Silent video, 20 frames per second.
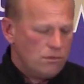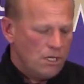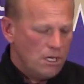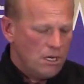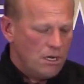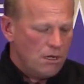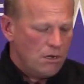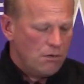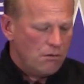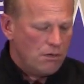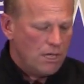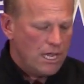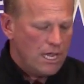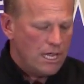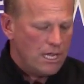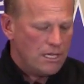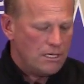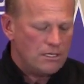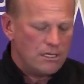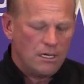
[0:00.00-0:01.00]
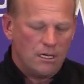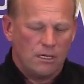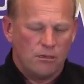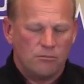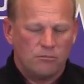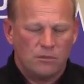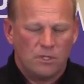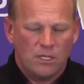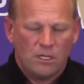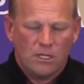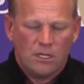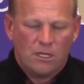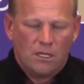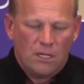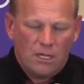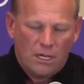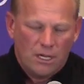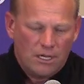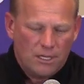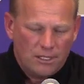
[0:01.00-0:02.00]
and
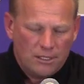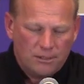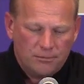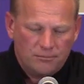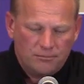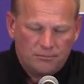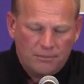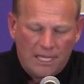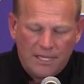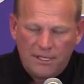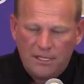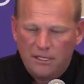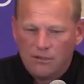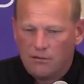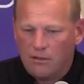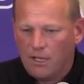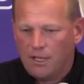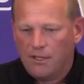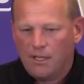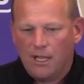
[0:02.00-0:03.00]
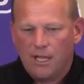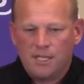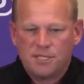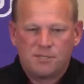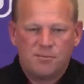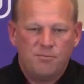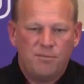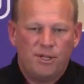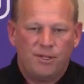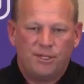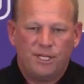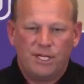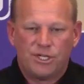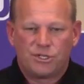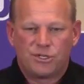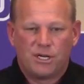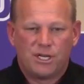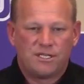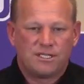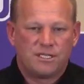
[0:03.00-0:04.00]
I think us
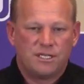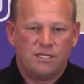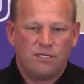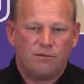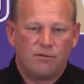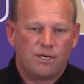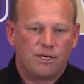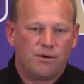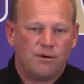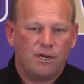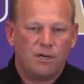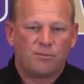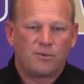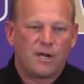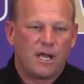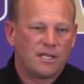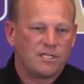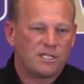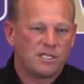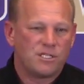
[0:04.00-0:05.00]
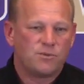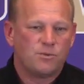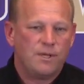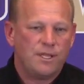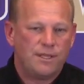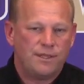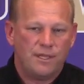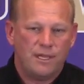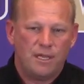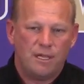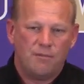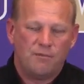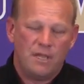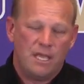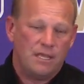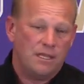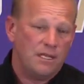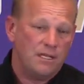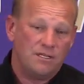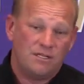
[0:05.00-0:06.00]
building trust in the recruiting process with
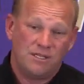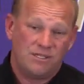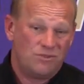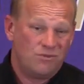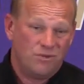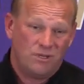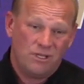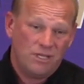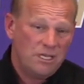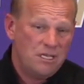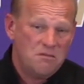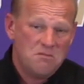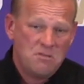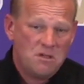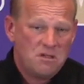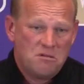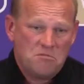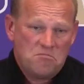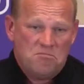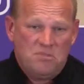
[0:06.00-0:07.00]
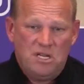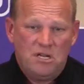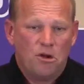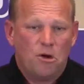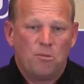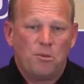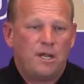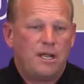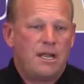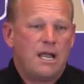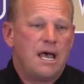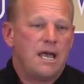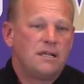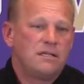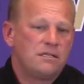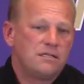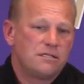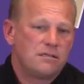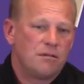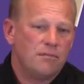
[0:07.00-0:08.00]
them is really being open and
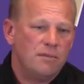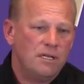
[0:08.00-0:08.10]
honest.